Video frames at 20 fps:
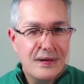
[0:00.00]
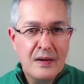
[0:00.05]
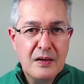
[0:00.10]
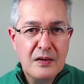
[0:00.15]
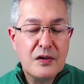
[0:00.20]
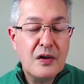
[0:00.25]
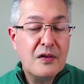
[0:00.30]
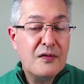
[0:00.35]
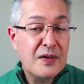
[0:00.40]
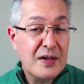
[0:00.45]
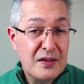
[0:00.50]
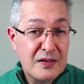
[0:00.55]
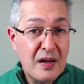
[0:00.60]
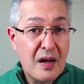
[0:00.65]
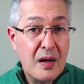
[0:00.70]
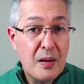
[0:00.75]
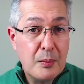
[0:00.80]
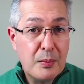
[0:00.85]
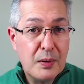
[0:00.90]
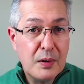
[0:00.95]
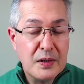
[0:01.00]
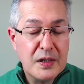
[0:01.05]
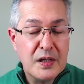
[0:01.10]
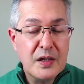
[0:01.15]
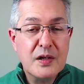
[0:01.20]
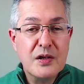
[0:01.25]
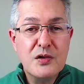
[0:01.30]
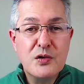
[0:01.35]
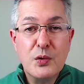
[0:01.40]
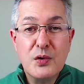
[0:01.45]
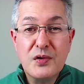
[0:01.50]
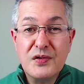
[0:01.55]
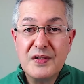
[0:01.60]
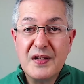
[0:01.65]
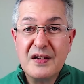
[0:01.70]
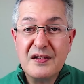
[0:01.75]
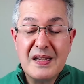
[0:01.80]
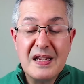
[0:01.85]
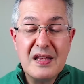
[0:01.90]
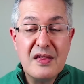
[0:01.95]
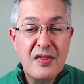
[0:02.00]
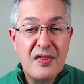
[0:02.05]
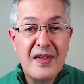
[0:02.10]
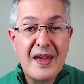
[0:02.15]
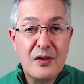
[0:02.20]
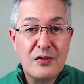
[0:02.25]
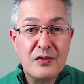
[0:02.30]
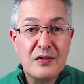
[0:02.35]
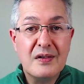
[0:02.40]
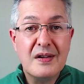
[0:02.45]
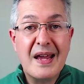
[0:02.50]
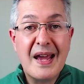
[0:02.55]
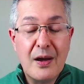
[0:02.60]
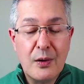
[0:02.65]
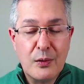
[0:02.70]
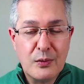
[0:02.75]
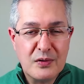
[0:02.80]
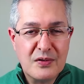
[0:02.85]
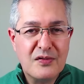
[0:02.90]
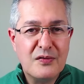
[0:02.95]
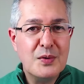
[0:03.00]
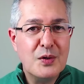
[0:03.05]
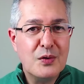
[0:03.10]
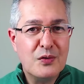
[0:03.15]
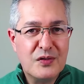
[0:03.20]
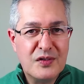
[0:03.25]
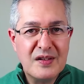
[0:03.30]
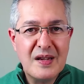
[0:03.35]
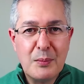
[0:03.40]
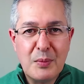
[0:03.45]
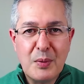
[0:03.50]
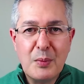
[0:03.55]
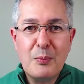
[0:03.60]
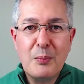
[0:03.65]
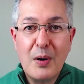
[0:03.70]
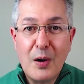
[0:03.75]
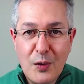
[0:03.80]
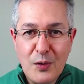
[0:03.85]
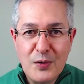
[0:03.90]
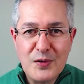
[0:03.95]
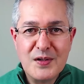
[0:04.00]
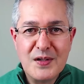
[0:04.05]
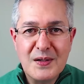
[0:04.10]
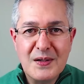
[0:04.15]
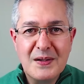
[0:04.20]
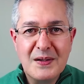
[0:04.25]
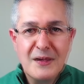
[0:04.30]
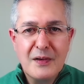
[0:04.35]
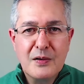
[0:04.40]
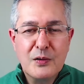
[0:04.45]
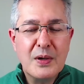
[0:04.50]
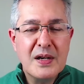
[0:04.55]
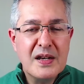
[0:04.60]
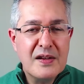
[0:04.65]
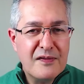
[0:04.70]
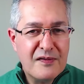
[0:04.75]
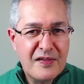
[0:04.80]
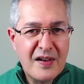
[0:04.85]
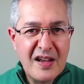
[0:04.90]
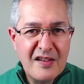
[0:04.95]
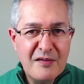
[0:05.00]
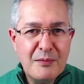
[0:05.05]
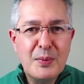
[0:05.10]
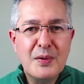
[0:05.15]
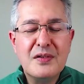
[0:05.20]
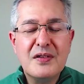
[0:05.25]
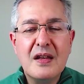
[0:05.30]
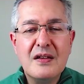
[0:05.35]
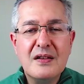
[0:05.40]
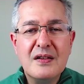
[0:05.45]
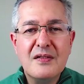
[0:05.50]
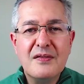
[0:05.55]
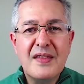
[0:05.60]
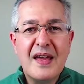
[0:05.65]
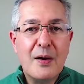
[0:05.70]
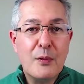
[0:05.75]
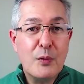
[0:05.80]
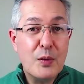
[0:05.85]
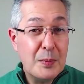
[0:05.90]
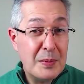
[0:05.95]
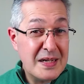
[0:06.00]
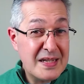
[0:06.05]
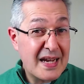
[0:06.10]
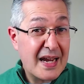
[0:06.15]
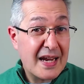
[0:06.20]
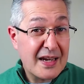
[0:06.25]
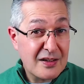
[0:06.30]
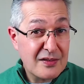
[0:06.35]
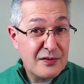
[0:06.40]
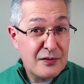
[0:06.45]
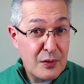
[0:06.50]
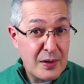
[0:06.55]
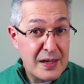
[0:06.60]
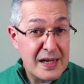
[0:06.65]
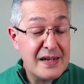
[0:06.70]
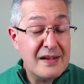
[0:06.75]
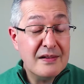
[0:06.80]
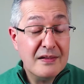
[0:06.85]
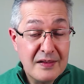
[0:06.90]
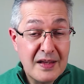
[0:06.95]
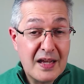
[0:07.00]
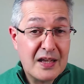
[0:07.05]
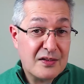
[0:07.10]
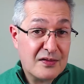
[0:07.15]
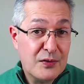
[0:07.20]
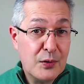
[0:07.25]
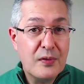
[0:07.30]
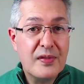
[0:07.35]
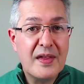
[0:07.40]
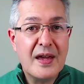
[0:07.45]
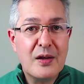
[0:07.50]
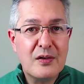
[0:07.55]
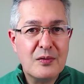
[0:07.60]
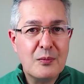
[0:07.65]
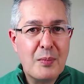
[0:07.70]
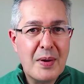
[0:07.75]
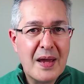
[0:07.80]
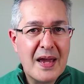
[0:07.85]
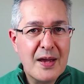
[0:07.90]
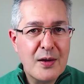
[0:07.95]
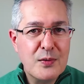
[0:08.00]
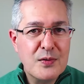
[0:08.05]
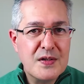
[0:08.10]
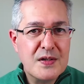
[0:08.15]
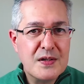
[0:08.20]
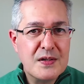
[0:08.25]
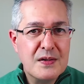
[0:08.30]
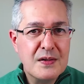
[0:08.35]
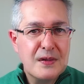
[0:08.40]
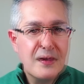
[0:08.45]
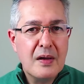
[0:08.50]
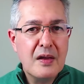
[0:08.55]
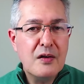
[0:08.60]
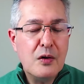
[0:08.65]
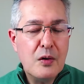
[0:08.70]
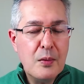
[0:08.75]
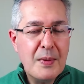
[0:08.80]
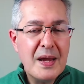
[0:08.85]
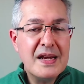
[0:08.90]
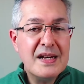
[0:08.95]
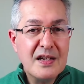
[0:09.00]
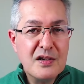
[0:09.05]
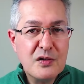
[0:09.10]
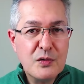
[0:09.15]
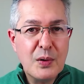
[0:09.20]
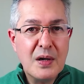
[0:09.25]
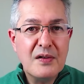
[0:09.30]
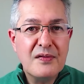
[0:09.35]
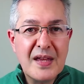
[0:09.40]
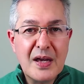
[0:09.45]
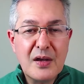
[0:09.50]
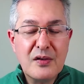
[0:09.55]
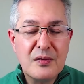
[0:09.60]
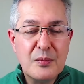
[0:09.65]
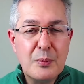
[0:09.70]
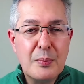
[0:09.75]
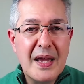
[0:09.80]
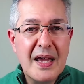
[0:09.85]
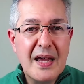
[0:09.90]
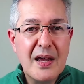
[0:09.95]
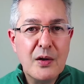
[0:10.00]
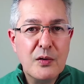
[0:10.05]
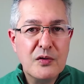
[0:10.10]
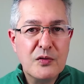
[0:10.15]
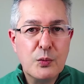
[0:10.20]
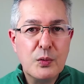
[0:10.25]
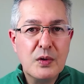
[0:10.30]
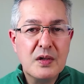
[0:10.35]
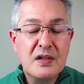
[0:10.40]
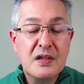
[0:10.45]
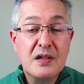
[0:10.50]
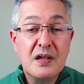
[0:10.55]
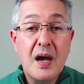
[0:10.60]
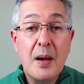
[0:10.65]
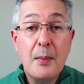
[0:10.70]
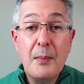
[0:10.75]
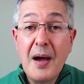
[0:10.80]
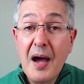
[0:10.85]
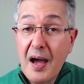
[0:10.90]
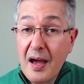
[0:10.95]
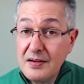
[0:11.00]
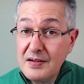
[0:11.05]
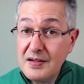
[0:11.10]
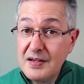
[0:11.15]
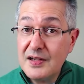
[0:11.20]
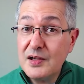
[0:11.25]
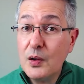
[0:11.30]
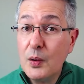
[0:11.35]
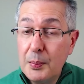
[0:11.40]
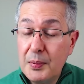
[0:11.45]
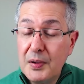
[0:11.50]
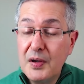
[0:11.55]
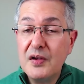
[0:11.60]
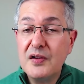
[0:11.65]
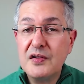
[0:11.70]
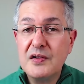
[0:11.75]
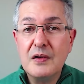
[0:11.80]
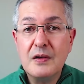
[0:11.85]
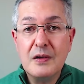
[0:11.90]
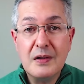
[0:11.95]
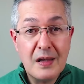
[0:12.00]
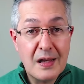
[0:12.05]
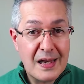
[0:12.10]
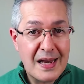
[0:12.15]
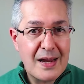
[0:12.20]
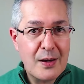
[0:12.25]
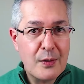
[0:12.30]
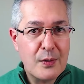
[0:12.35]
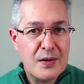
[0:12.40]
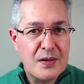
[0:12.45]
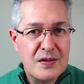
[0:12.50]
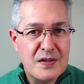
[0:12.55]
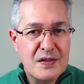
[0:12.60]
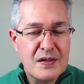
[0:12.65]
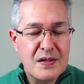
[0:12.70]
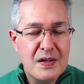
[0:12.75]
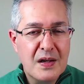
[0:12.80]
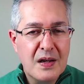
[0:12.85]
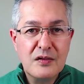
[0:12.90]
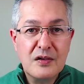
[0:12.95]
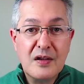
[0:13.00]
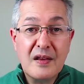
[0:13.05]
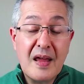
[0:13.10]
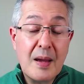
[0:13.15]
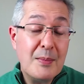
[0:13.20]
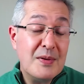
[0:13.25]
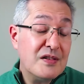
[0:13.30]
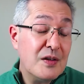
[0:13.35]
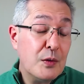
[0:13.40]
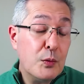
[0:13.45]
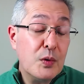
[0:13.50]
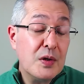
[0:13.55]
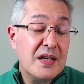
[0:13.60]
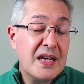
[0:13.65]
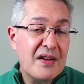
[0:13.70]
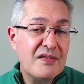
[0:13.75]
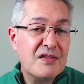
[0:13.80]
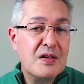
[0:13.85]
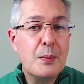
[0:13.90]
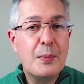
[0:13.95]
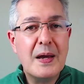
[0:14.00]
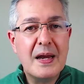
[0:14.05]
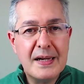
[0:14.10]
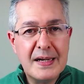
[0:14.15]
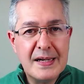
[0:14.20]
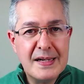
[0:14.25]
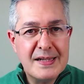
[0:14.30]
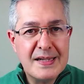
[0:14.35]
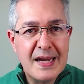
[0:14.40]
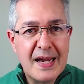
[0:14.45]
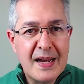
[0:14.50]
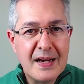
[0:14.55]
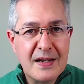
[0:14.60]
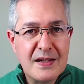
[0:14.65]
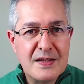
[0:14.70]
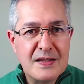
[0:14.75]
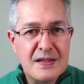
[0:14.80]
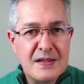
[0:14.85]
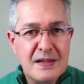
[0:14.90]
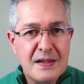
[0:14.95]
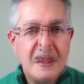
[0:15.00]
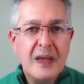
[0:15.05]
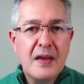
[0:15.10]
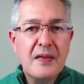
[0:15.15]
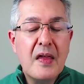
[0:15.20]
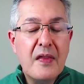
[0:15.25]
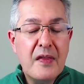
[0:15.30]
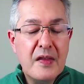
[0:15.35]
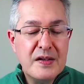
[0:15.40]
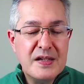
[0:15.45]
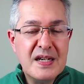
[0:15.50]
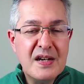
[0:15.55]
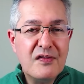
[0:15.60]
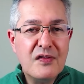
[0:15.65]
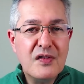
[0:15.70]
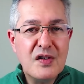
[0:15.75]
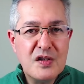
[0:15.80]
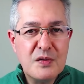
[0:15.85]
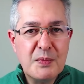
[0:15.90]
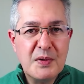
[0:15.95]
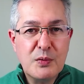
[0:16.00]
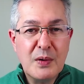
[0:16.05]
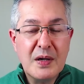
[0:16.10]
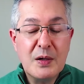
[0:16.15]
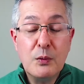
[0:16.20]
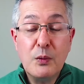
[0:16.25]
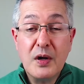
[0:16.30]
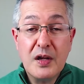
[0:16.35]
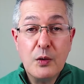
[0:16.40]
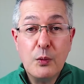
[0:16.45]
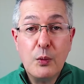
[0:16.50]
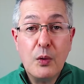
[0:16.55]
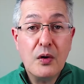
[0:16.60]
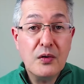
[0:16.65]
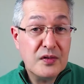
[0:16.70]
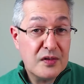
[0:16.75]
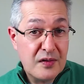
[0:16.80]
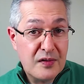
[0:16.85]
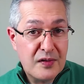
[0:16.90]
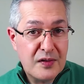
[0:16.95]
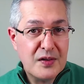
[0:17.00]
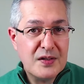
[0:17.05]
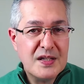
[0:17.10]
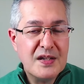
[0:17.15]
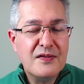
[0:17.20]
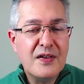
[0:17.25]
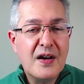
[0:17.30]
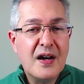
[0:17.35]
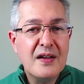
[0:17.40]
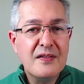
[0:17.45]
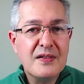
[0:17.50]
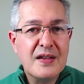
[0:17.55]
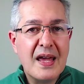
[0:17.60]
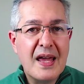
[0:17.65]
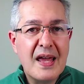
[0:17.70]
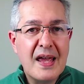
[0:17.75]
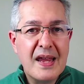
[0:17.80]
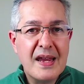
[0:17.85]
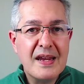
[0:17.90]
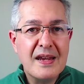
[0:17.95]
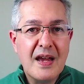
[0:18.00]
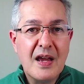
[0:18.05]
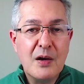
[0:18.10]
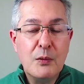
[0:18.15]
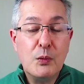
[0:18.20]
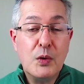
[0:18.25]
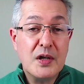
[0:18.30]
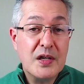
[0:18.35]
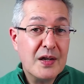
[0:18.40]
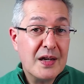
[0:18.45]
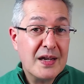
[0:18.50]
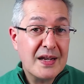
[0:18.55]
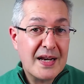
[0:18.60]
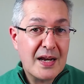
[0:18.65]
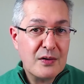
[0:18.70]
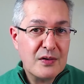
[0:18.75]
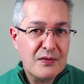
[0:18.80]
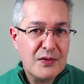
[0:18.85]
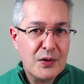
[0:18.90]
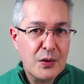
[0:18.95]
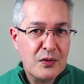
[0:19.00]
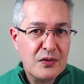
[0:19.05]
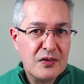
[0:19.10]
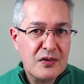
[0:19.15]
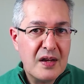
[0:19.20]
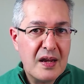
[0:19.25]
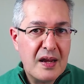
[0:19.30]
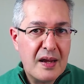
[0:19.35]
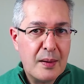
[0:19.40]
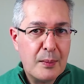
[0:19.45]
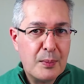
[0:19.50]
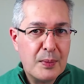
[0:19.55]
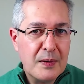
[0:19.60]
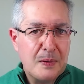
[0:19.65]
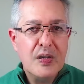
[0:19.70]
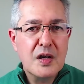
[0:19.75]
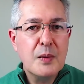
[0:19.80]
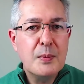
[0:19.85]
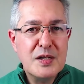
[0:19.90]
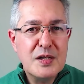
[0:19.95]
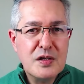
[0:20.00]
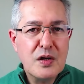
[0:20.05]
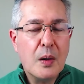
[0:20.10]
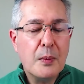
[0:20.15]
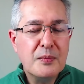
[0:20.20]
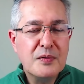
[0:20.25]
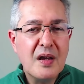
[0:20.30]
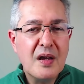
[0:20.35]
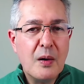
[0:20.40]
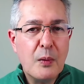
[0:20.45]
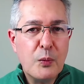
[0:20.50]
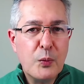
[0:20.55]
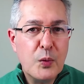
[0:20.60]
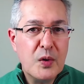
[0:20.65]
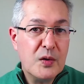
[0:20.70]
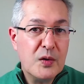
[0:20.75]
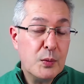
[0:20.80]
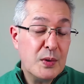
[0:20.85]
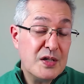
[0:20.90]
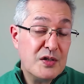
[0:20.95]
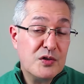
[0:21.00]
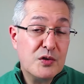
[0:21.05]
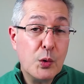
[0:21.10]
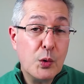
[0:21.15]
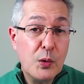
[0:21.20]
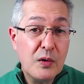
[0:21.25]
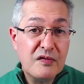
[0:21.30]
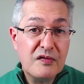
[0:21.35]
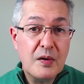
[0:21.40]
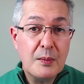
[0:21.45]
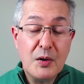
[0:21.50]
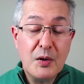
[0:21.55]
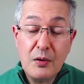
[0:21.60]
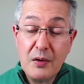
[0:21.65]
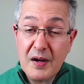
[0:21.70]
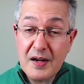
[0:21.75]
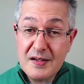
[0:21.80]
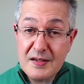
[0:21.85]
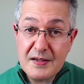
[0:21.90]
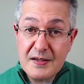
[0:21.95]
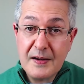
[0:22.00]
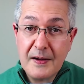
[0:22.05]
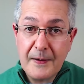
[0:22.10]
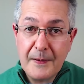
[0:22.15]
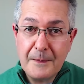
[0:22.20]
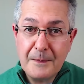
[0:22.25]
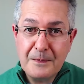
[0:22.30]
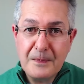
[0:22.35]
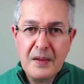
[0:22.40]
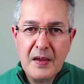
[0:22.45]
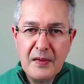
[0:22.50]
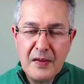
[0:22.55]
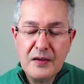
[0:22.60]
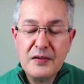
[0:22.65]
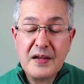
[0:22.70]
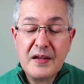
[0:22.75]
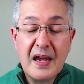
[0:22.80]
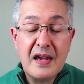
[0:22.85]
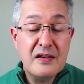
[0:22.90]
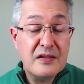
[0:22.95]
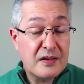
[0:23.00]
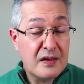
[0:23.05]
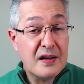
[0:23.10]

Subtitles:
So for example, you could draw $16,000 out from your SIPP pot. 25% of that would be tax-free, that's £4,000, and the remaining £12,000 would come under your personal allowance. So that means you wouldn't have to pay any tax. And then the difference between what you want, 35k, and what you get out of your SIPP could be topped up with a withdrawal from your ISA, in this case